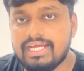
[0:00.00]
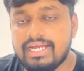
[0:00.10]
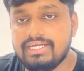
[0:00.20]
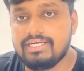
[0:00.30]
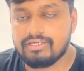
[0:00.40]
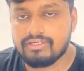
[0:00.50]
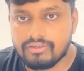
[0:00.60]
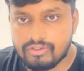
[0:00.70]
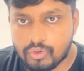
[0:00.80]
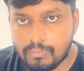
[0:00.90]
And
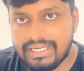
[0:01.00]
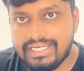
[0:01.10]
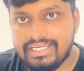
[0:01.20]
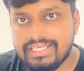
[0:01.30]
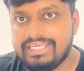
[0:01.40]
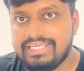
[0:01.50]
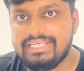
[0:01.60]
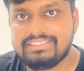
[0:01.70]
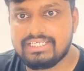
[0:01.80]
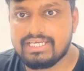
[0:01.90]
to maintain
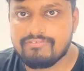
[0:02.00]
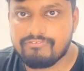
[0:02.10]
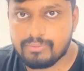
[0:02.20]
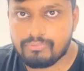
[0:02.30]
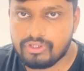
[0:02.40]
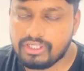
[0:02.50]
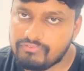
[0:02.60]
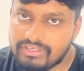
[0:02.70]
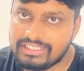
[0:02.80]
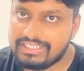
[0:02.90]
each and every product,
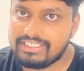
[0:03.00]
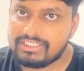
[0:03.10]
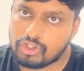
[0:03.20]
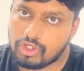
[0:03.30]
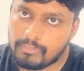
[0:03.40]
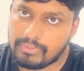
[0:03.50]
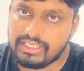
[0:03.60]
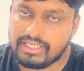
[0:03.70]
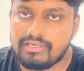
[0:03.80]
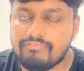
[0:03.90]
whether it is raw
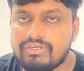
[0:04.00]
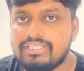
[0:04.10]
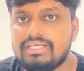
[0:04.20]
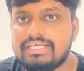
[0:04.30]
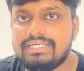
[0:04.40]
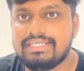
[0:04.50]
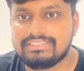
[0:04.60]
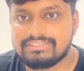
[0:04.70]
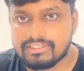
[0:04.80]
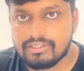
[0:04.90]
material, whether it is